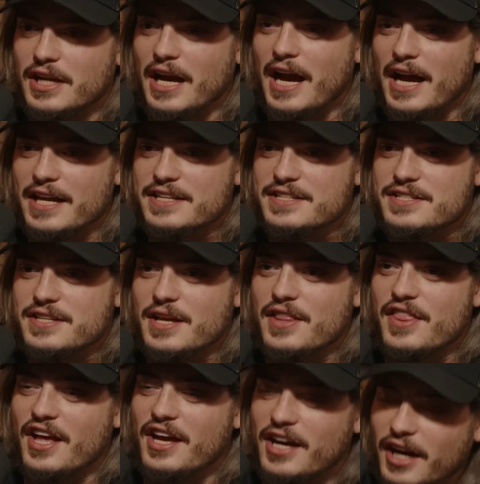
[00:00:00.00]
well, guys.
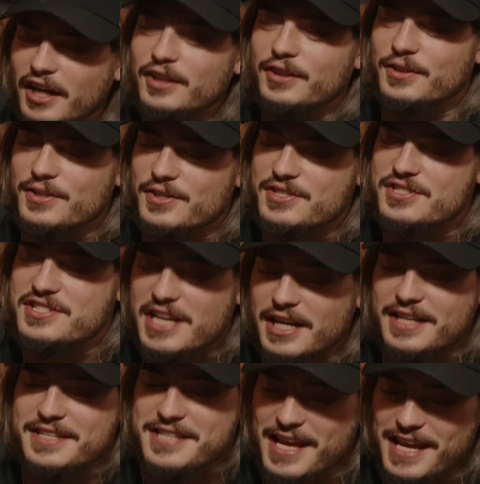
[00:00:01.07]
The colors
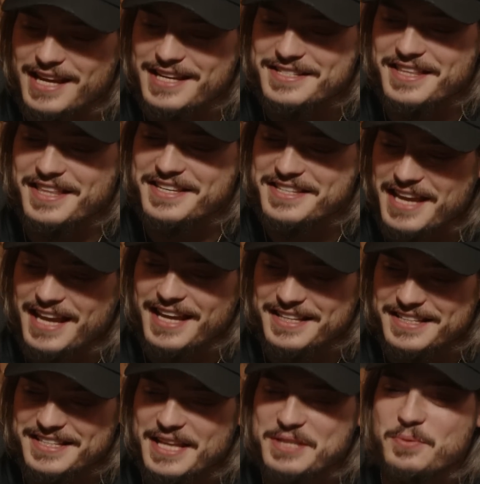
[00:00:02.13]
dictate the
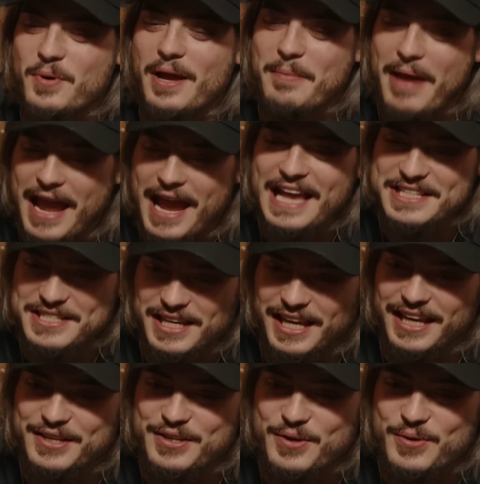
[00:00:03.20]
dates. That's why I'm
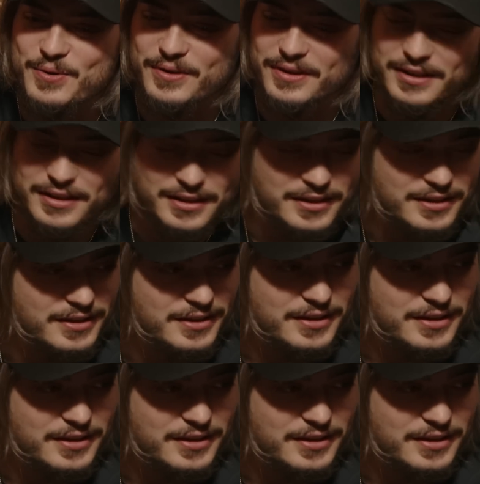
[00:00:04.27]
asking. Do they do not I